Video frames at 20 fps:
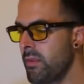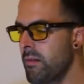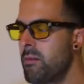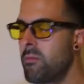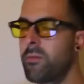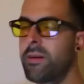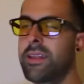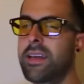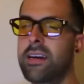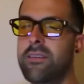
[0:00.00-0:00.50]

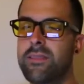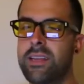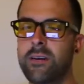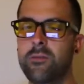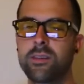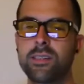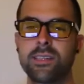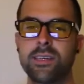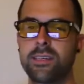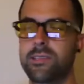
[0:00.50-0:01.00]
When we think of
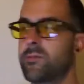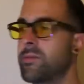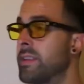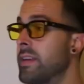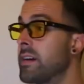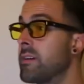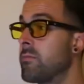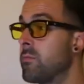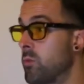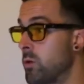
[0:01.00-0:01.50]
linguistics, we
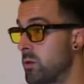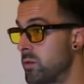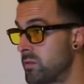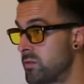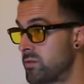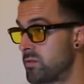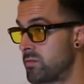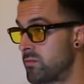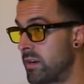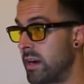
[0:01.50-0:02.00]
think of
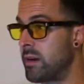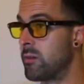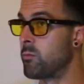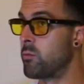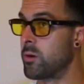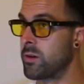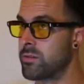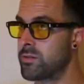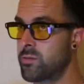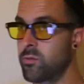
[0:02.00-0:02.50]
words, right?
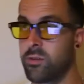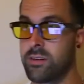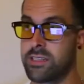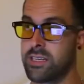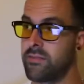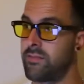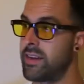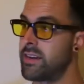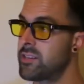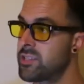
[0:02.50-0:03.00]

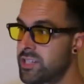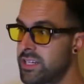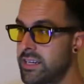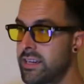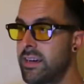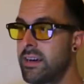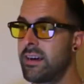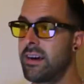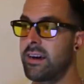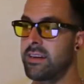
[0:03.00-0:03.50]
Words have
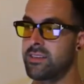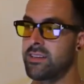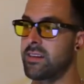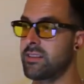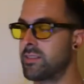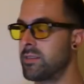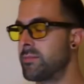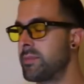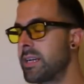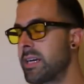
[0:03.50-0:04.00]
energy. I
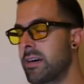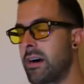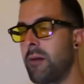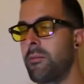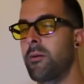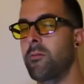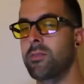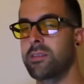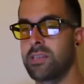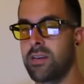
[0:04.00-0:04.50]
saw somebody
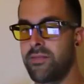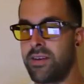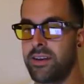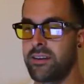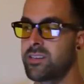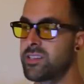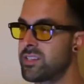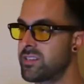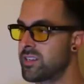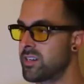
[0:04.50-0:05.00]
comment words have
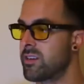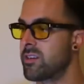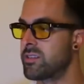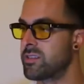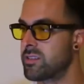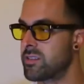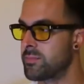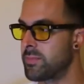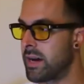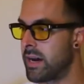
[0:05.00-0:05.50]
energies and
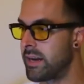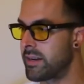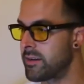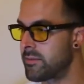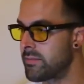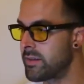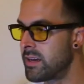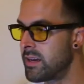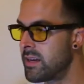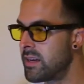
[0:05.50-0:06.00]
curses behind
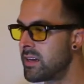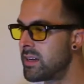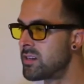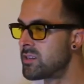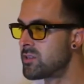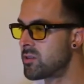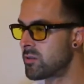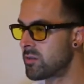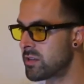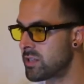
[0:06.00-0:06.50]
them.
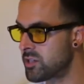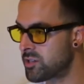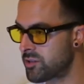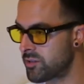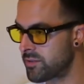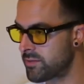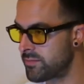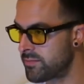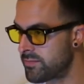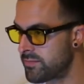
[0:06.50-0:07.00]
Totally
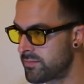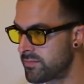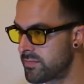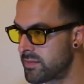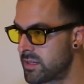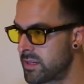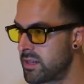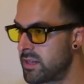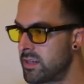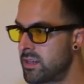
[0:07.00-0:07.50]
true.
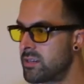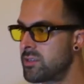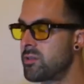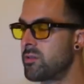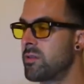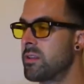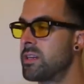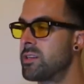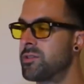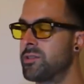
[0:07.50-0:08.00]

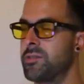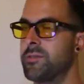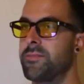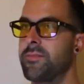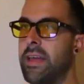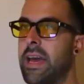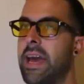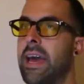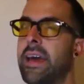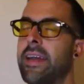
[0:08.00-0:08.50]
Totally true.
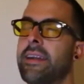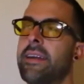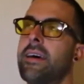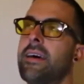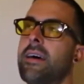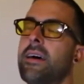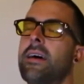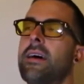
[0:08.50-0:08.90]
And,